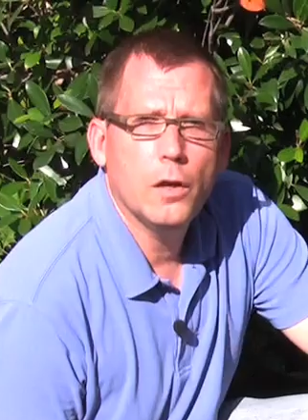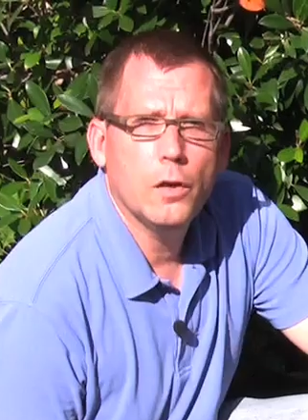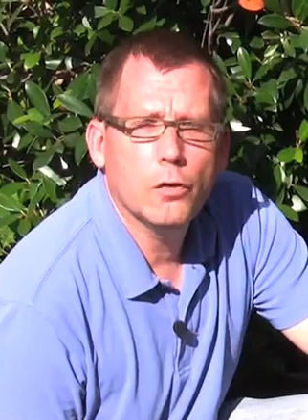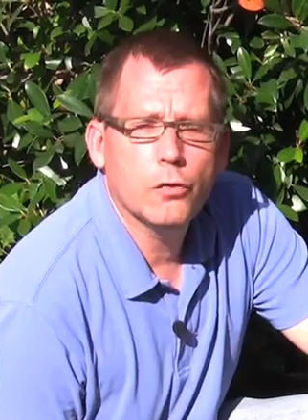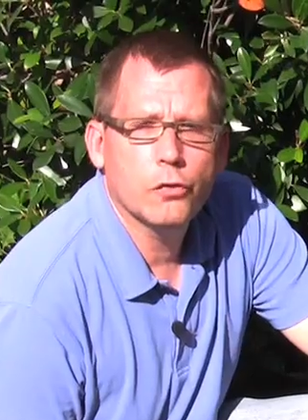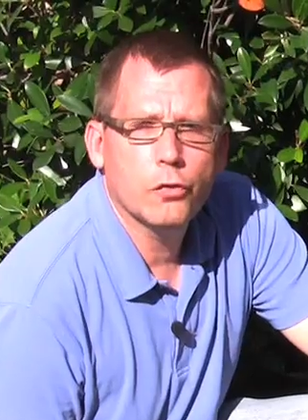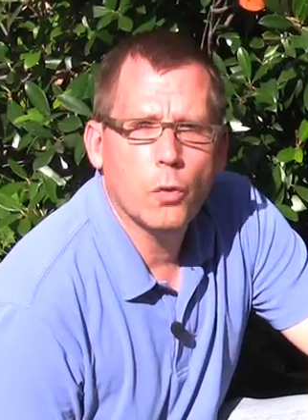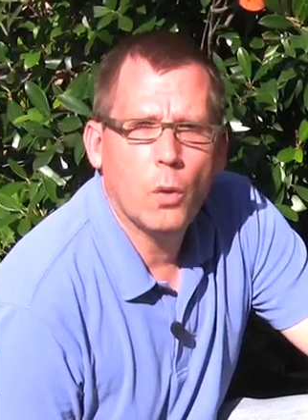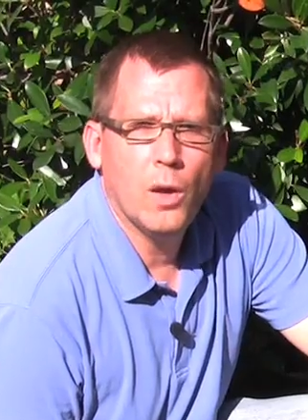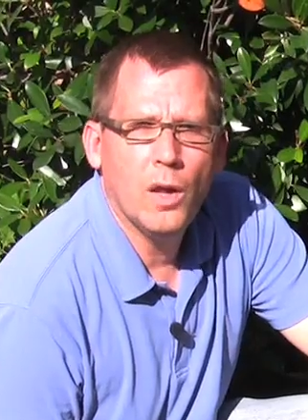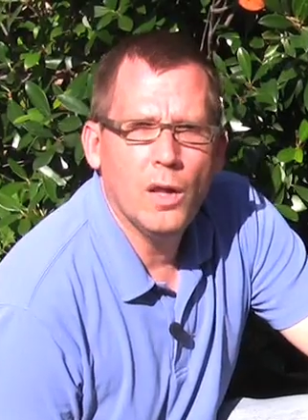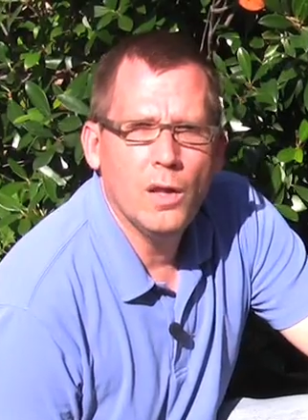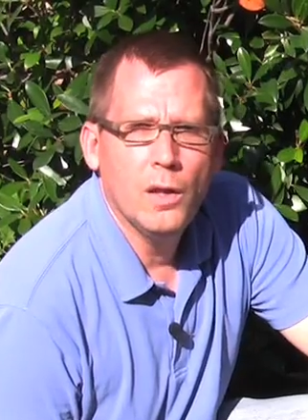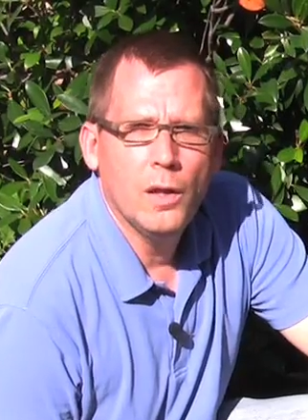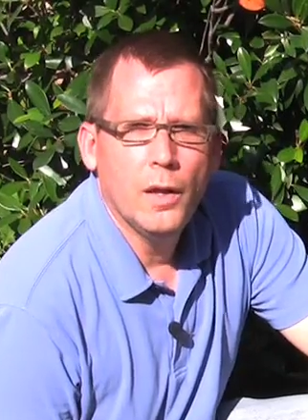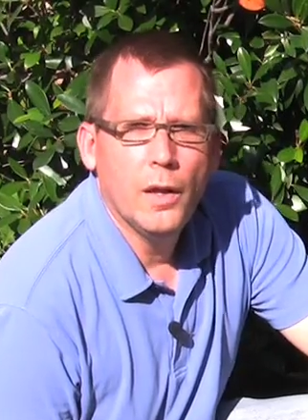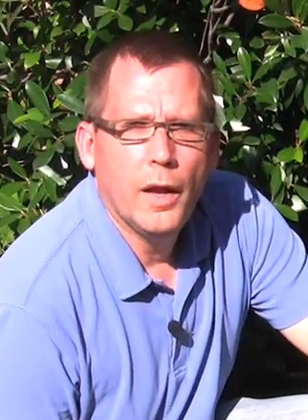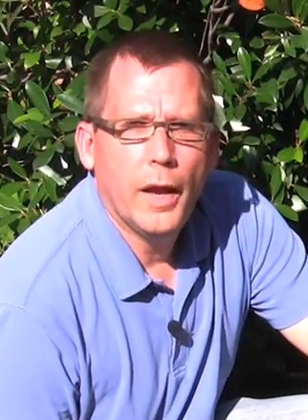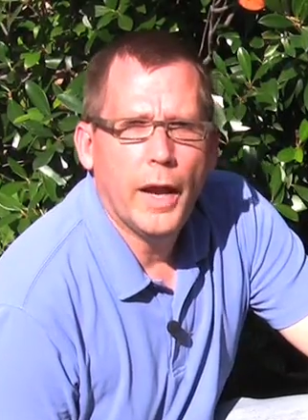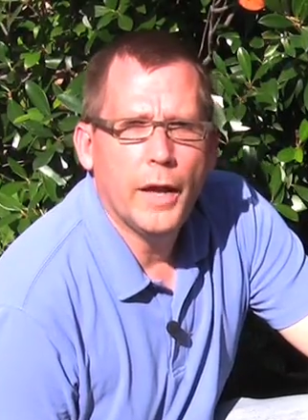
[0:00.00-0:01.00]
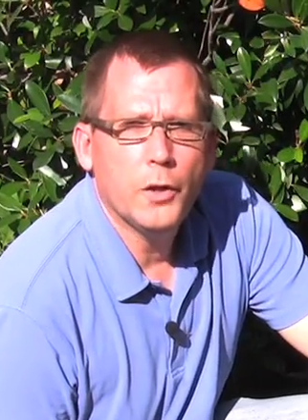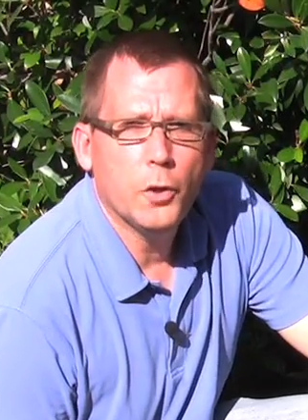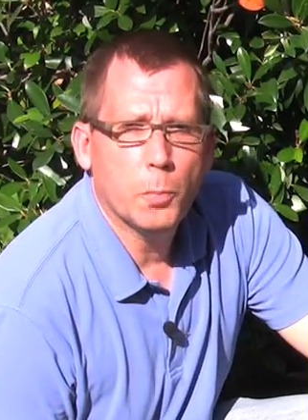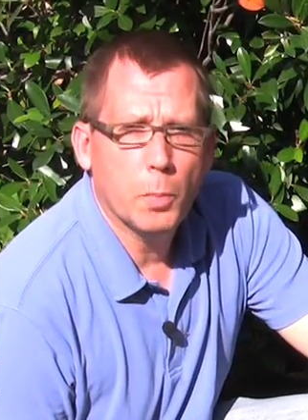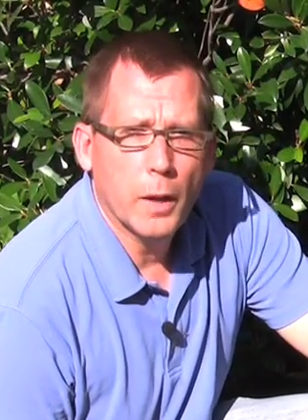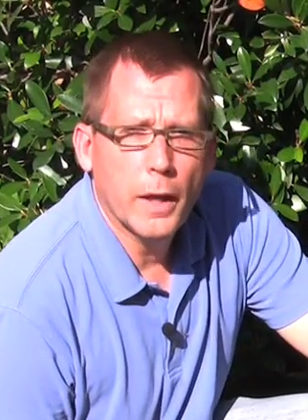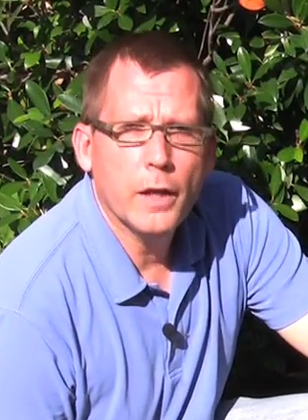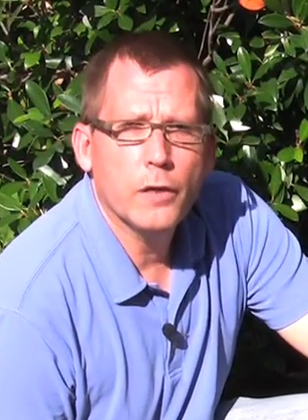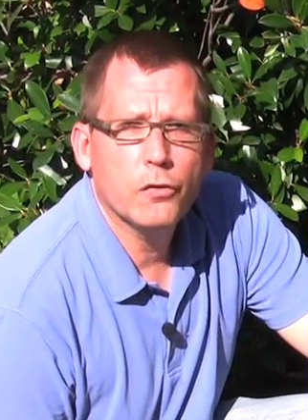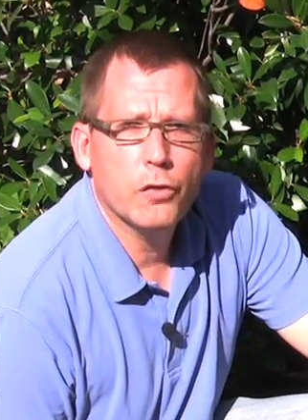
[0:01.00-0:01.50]
of your soil, and your
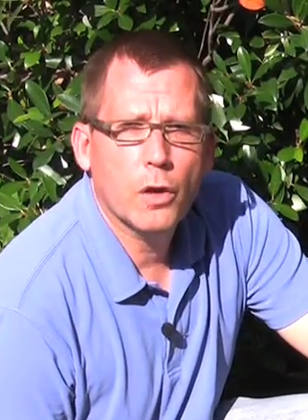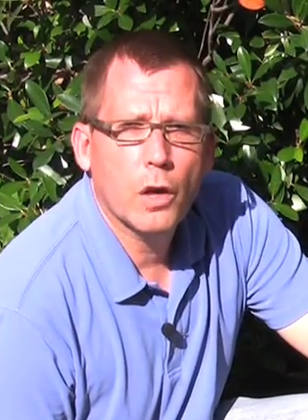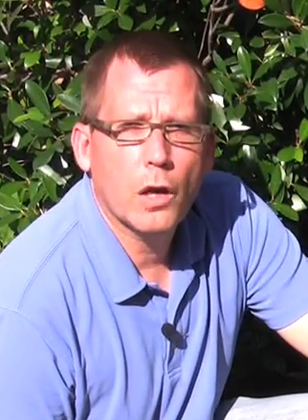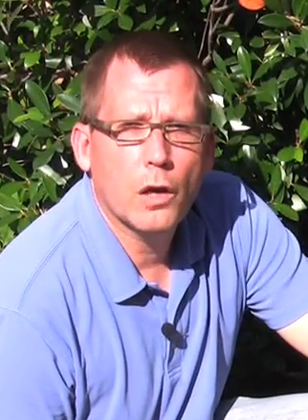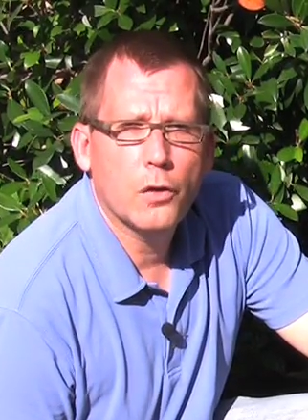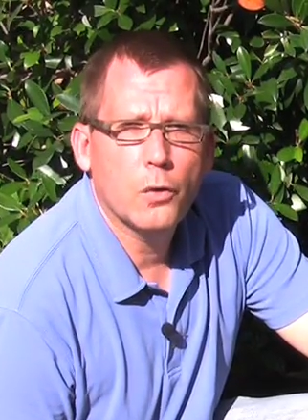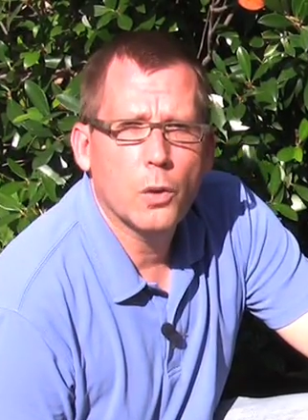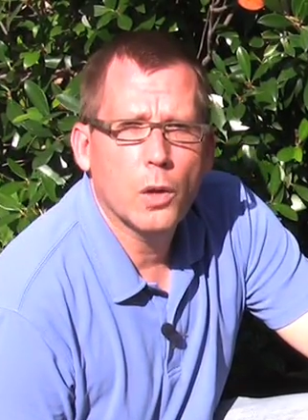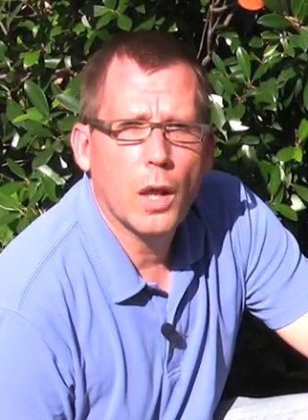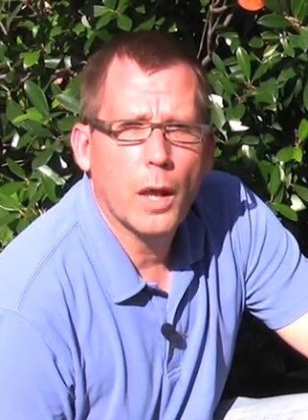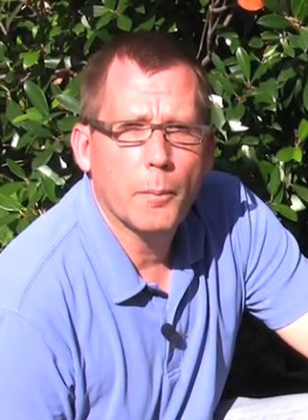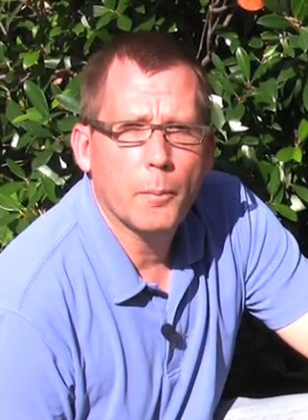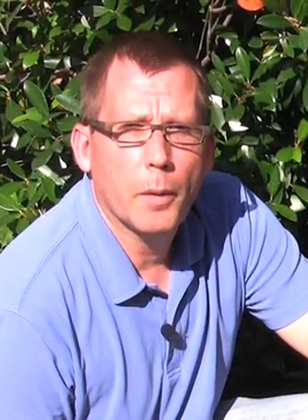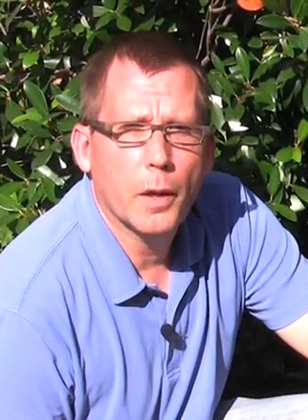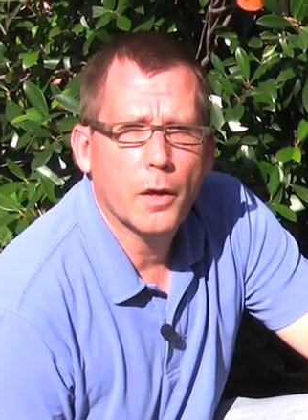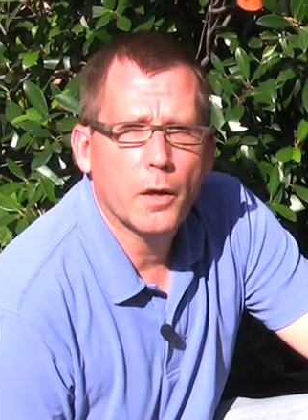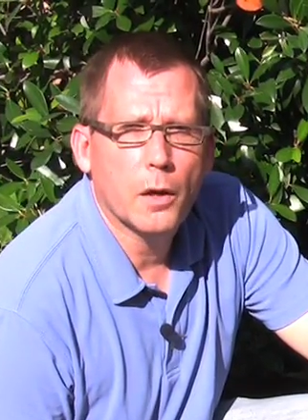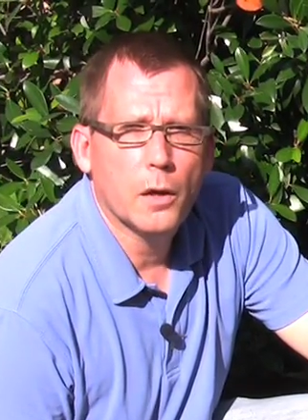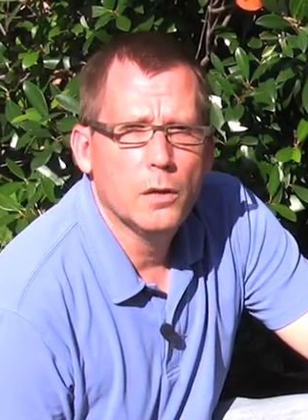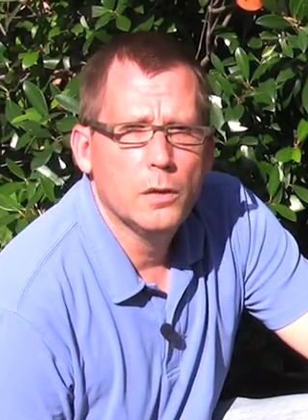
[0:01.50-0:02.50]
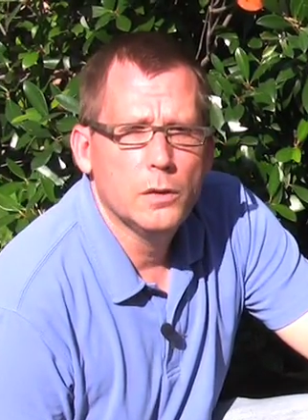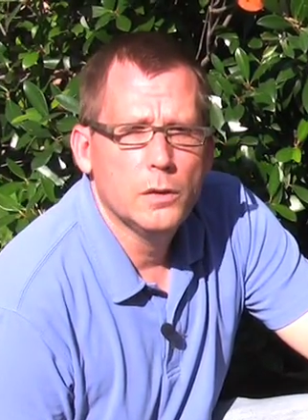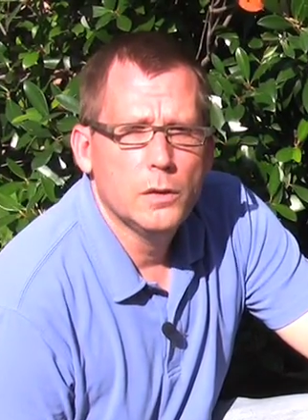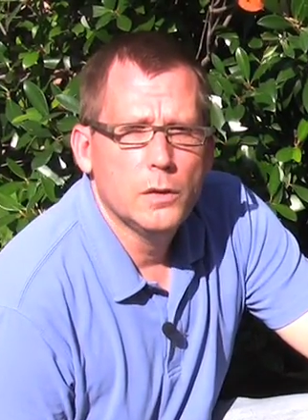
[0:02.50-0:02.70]
plants are going to do a lot better.